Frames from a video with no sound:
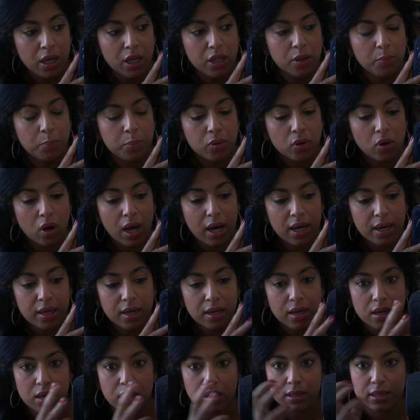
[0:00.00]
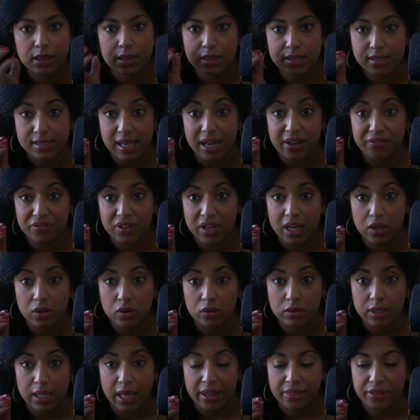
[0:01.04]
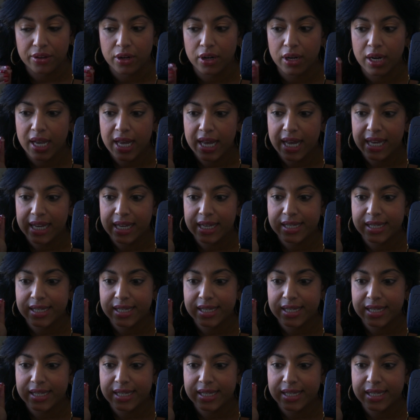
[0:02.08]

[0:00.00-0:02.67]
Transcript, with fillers: the Prada Saffiano leather